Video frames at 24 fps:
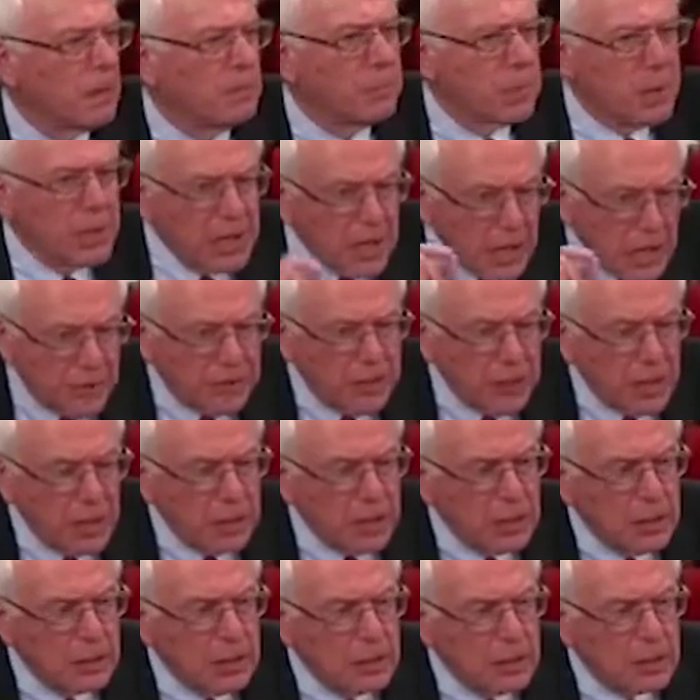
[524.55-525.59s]

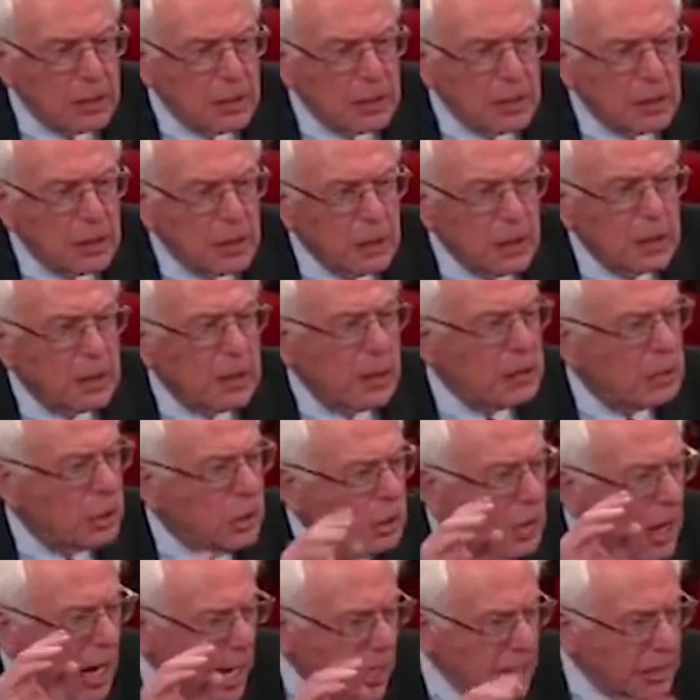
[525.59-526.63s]
believing that the
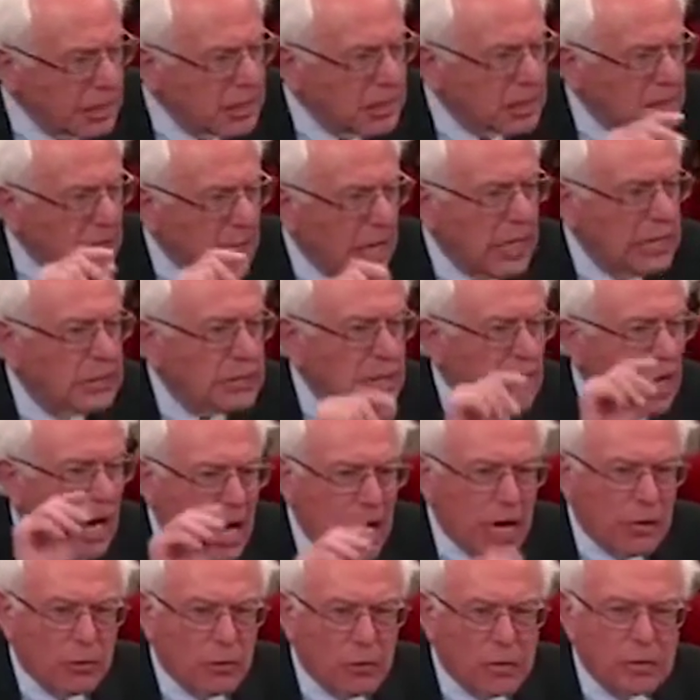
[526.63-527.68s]
United States
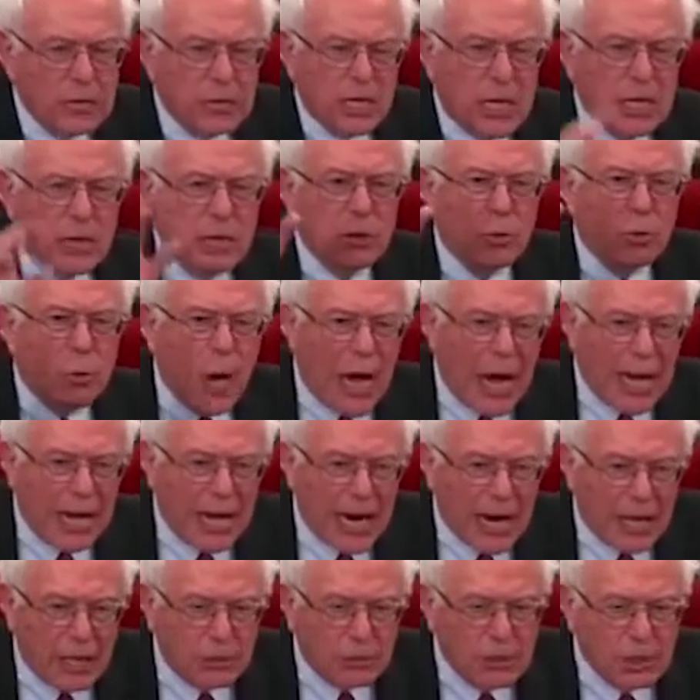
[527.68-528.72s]
Congress and the White
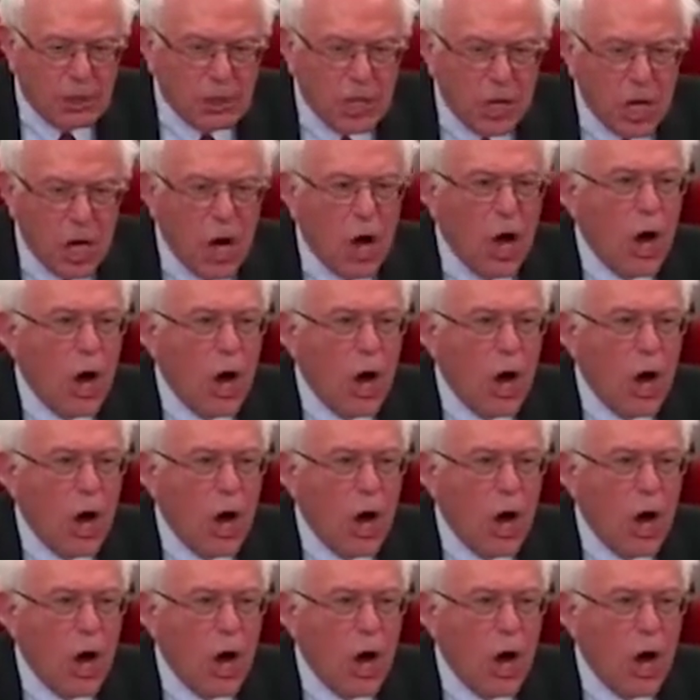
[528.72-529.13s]
House